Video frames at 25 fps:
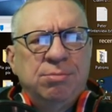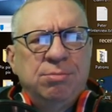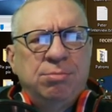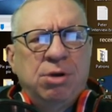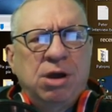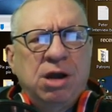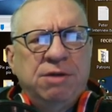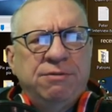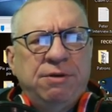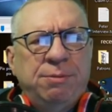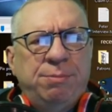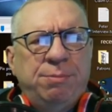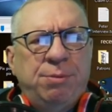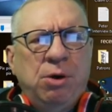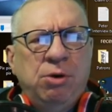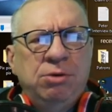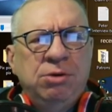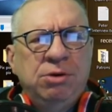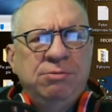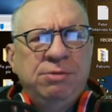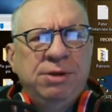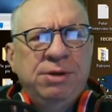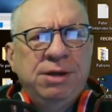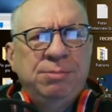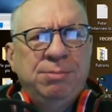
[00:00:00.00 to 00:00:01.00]
part of a
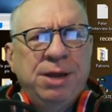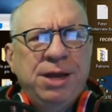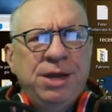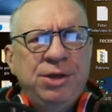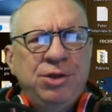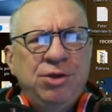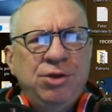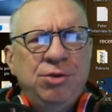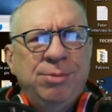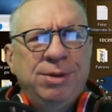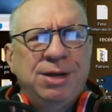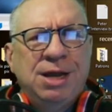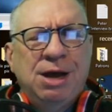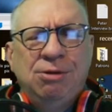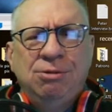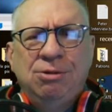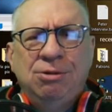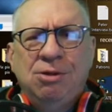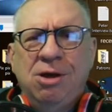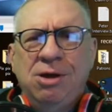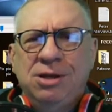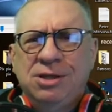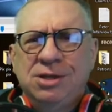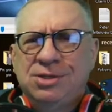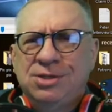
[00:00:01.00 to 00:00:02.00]
poem written by a human? How
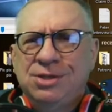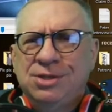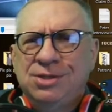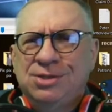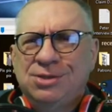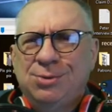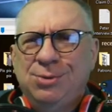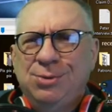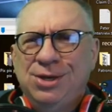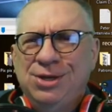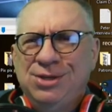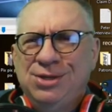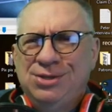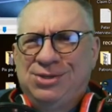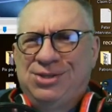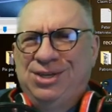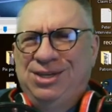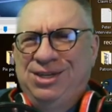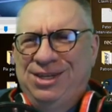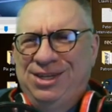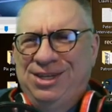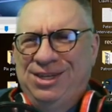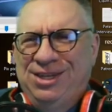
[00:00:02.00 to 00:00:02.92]
long is this quiz?